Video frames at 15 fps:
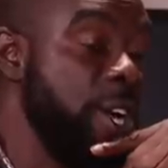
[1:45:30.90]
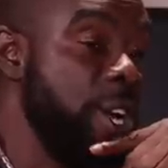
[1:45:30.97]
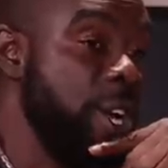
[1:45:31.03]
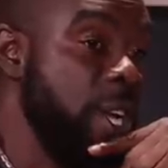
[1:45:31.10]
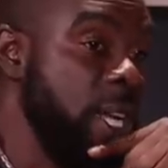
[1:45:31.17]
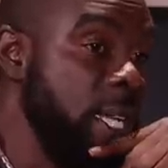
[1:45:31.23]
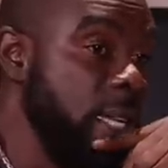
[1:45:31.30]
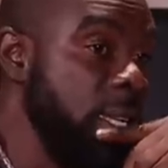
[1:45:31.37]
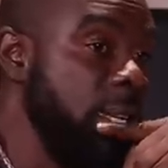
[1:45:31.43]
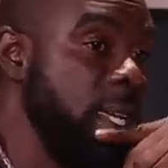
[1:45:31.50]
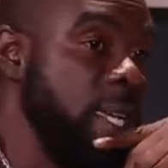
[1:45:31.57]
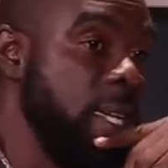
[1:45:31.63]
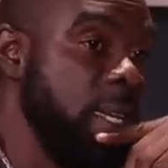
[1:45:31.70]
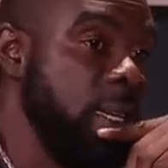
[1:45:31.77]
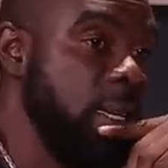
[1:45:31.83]
early in
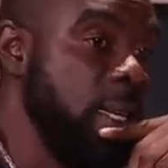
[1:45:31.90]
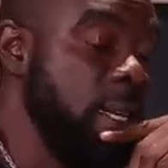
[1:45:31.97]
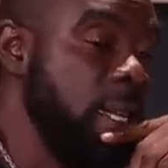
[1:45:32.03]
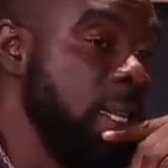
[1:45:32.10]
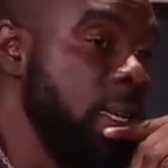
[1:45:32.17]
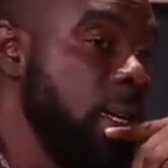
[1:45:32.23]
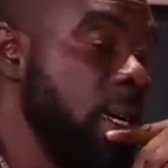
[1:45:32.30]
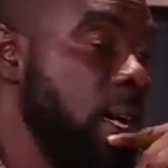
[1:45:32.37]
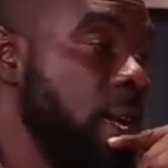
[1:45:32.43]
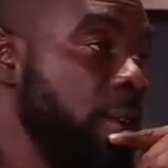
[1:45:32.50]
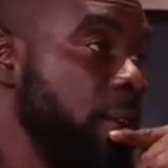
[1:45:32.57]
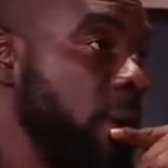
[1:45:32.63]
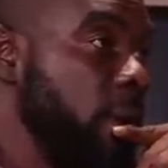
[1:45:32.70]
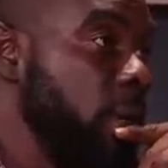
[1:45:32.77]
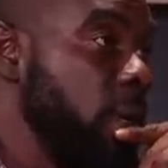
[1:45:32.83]
your, in a
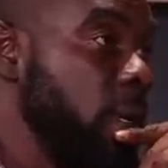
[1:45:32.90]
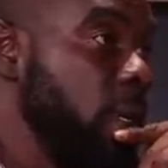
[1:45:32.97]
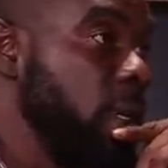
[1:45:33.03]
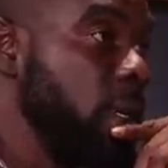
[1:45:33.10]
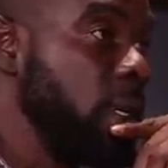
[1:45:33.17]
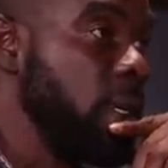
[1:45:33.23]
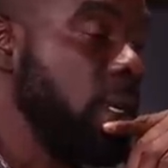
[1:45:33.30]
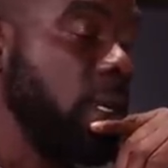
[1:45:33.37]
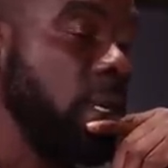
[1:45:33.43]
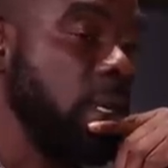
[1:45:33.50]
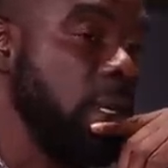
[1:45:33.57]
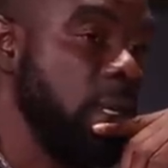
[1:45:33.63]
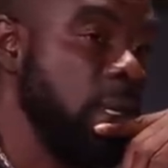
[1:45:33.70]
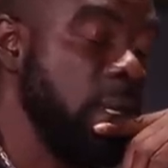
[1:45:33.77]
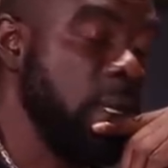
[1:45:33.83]
career.
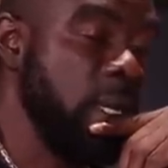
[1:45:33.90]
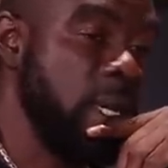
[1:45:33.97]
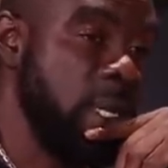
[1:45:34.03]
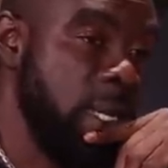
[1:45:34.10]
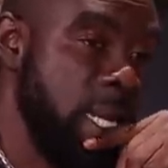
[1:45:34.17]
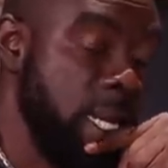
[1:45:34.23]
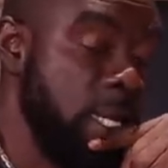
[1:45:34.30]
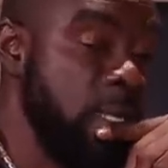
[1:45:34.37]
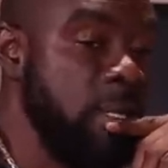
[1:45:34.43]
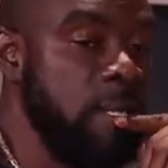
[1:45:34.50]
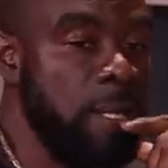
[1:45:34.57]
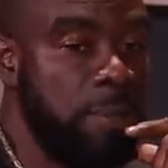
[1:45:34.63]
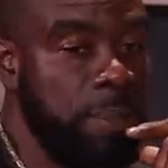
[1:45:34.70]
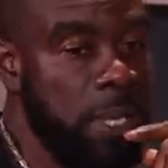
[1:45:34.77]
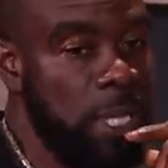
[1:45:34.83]
Mm. That
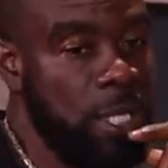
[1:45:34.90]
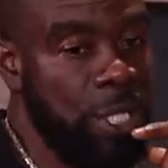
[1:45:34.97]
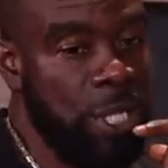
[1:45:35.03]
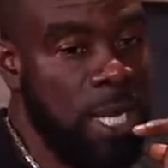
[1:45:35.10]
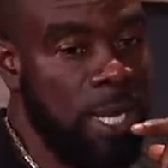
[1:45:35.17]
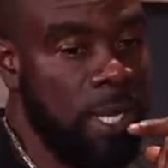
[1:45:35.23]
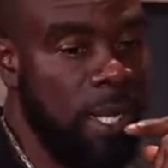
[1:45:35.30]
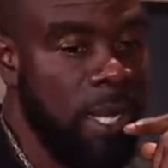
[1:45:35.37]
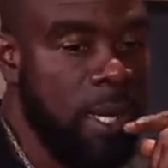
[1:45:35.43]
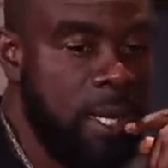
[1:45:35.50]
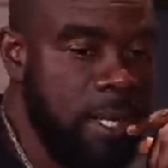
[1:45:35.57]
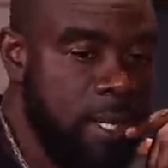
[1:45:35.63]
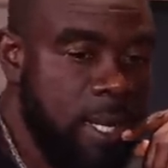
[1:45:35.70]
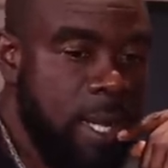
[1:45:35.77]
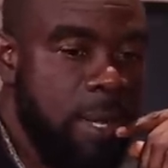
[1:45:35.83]
is your pension, you
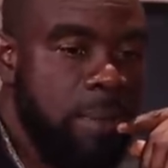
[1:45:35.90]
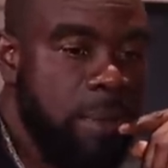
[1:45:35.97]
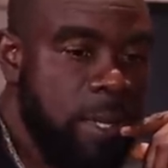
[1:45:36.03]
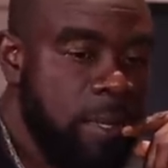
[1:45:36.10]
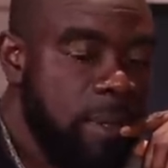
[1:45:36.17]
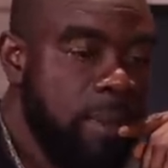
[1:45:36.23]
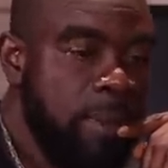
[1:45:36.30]
understand me?